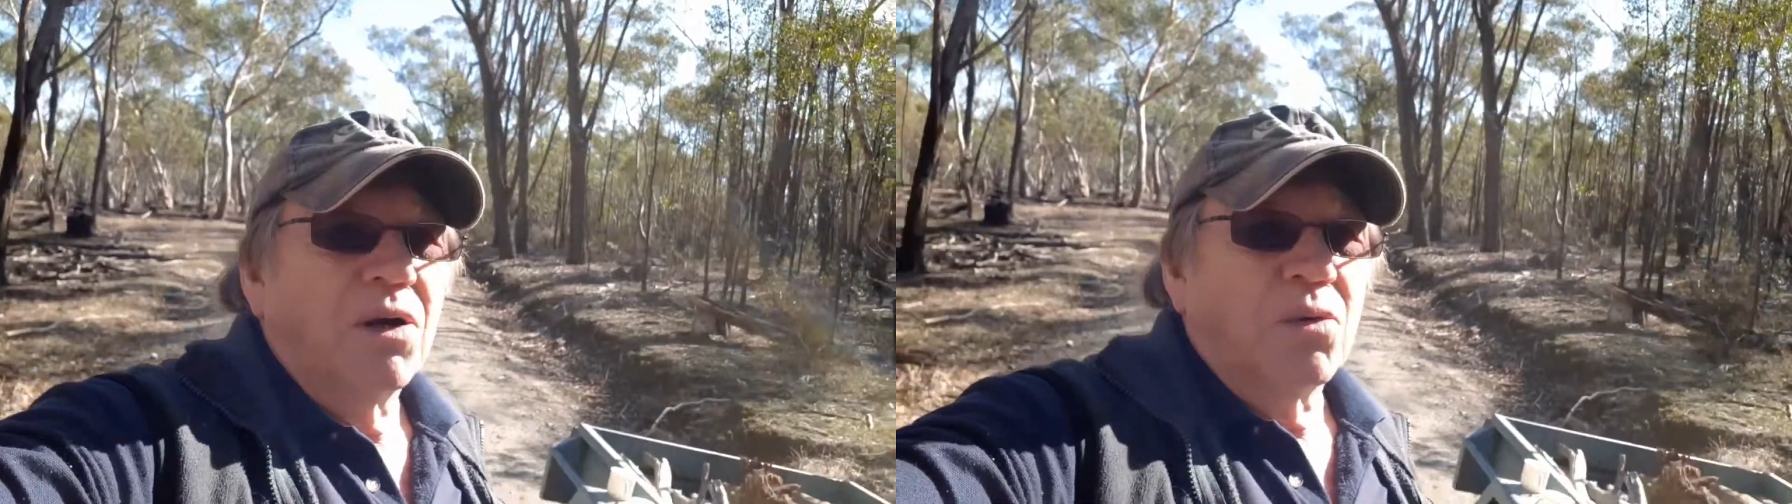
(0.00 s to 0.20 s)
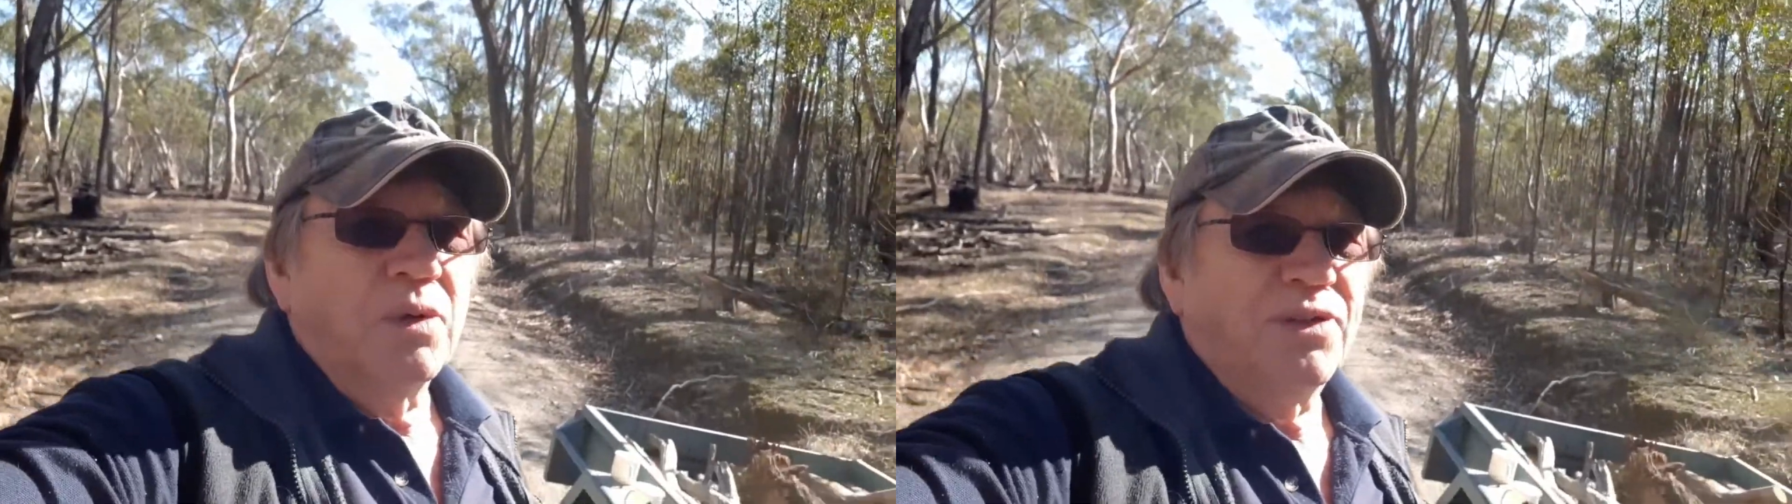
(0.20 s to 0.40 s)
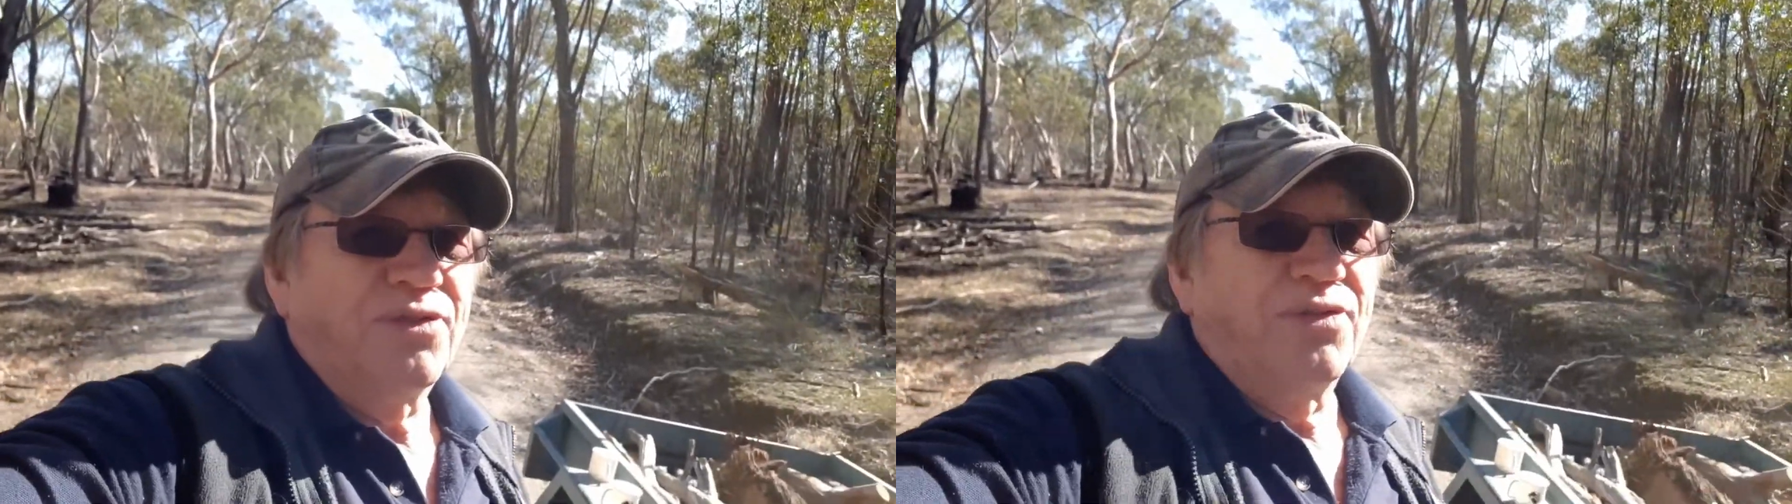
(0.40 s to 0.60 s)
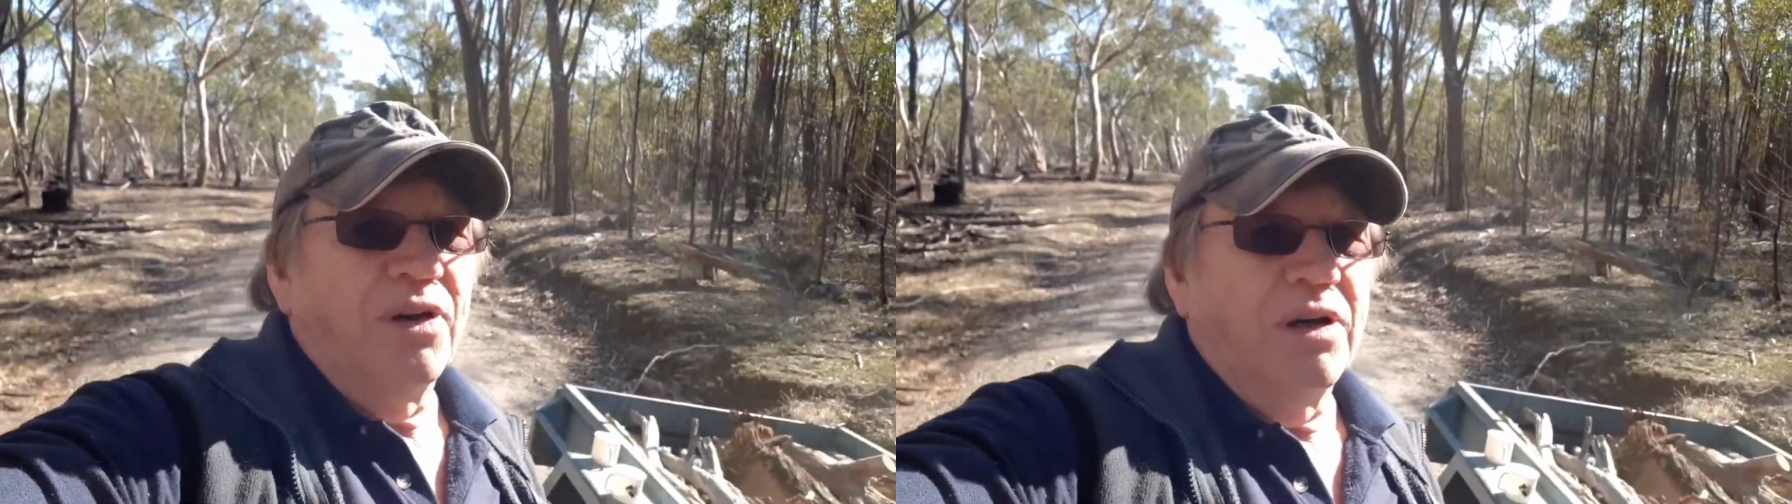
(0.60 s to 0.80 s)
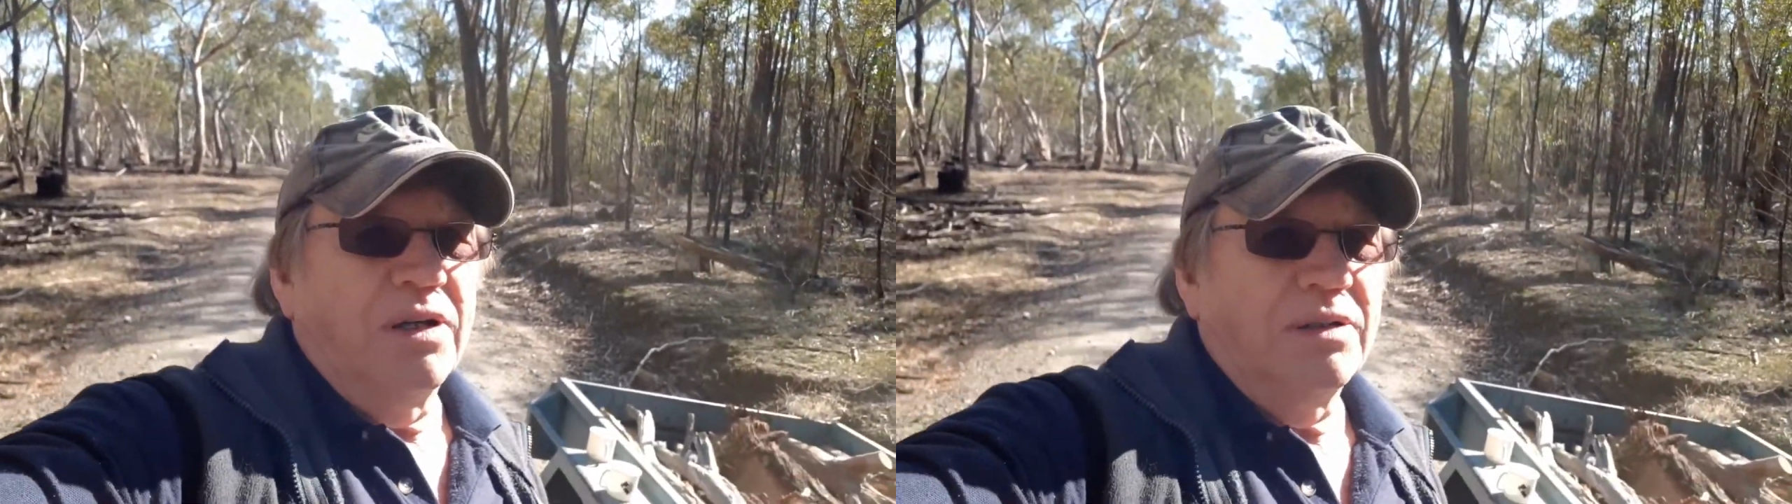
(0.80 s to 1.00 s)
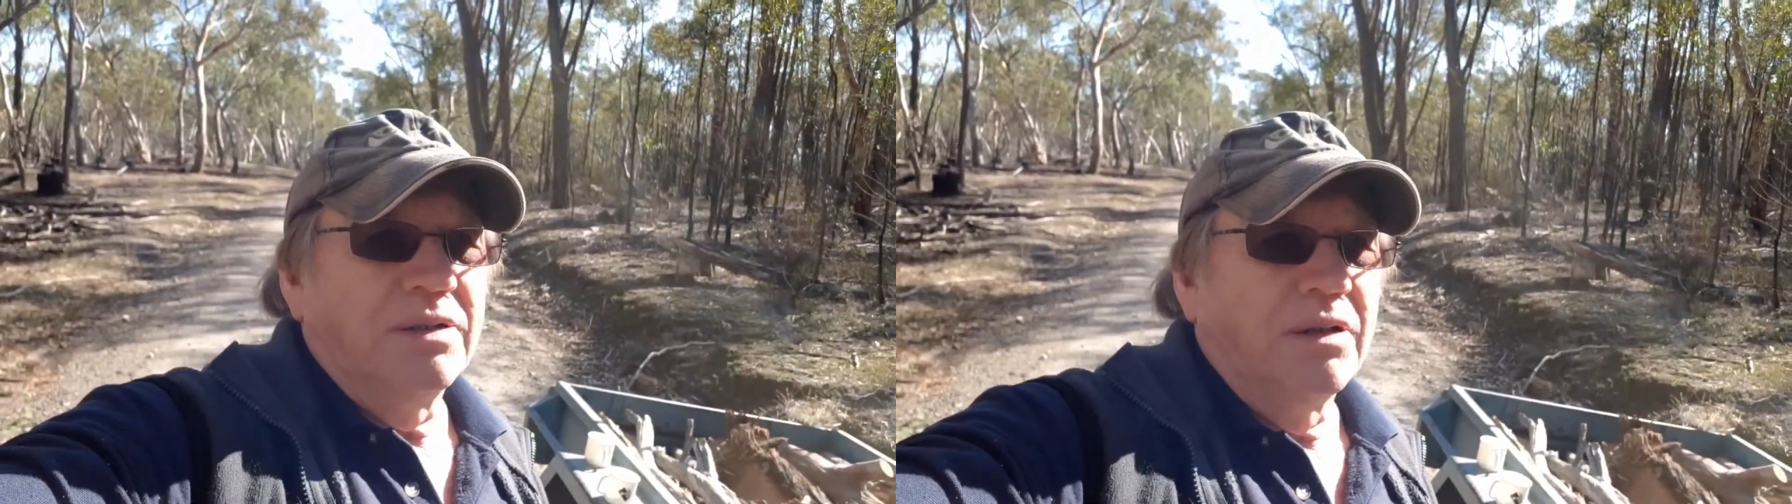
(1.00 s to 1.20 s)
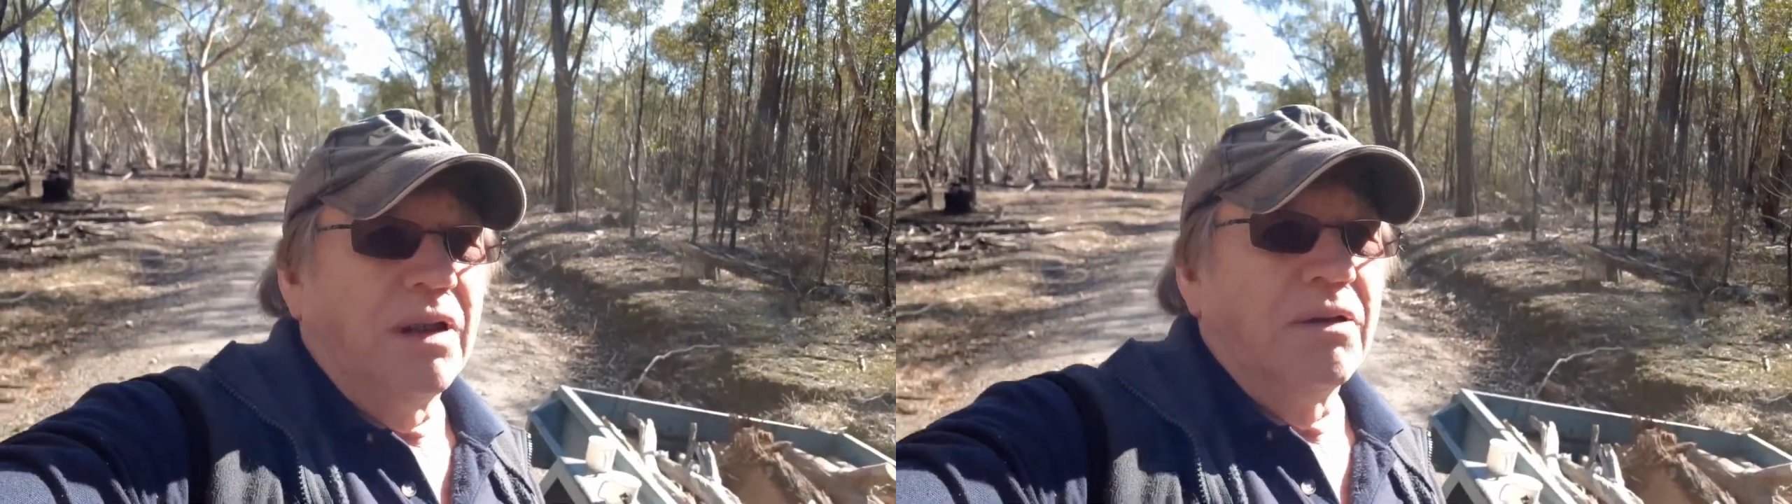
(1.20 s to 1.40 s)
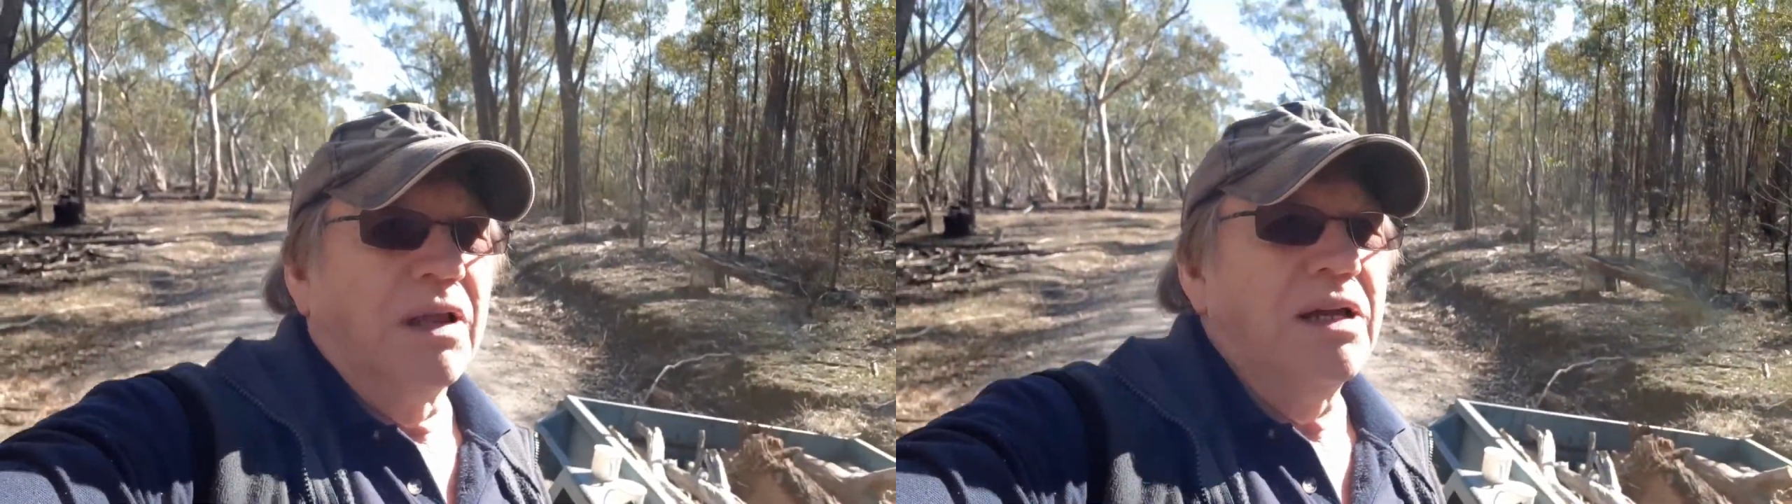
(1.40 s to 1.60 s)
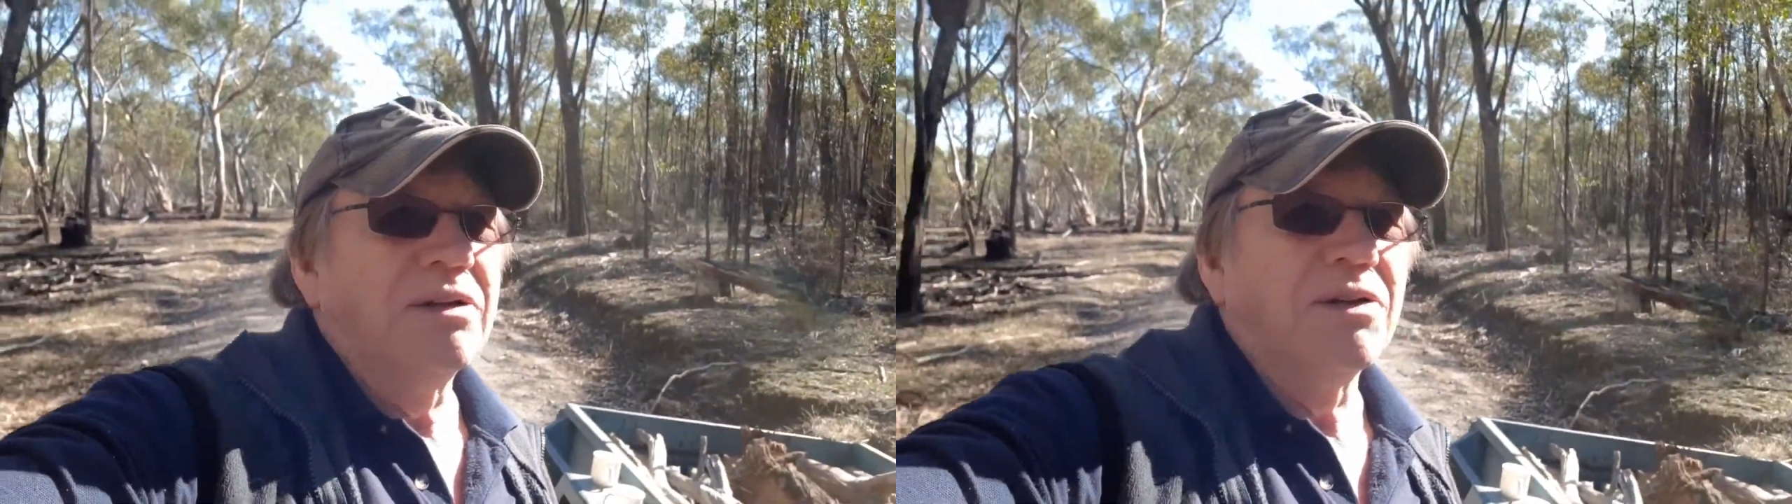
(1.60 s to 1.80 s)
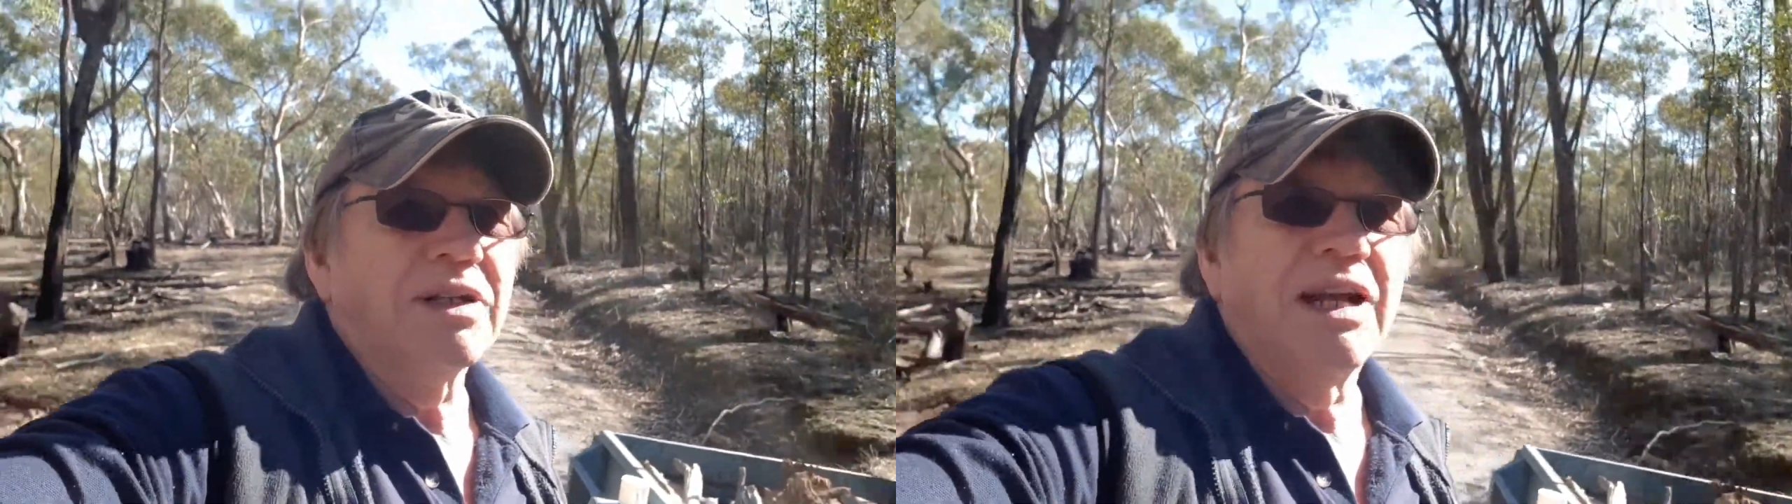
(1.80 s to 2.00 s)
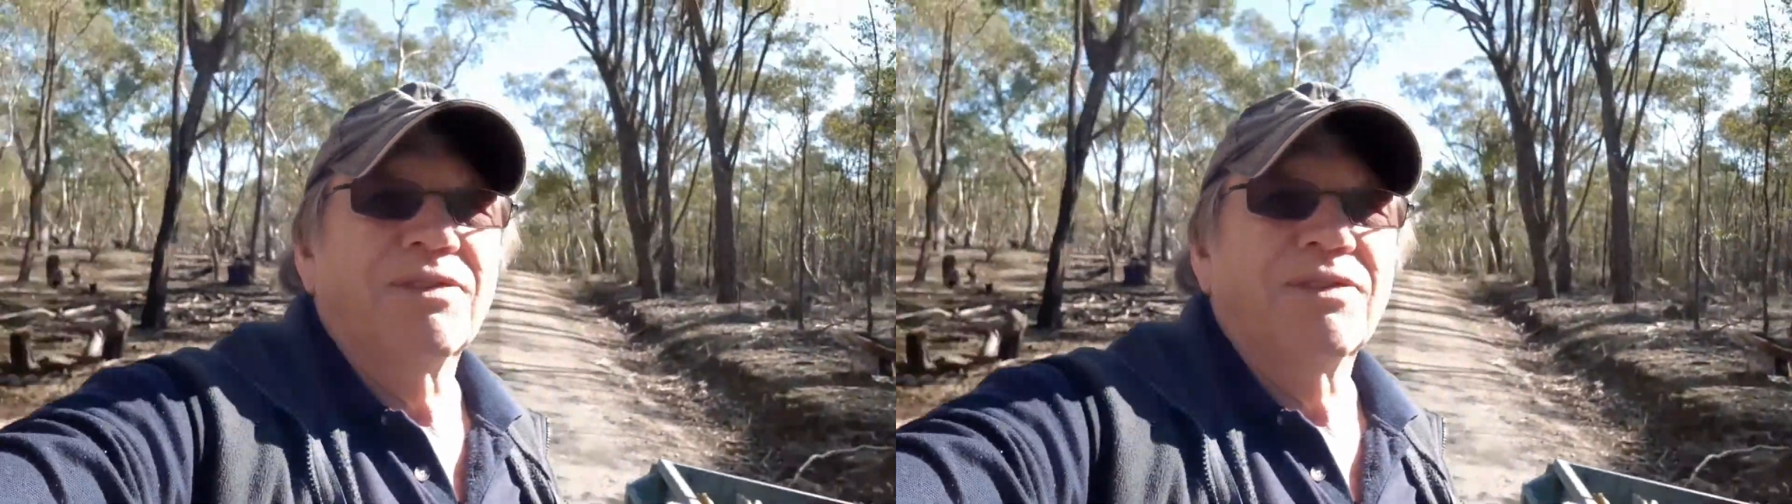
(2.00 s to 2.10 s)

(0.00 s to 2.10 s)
with load on it. Have a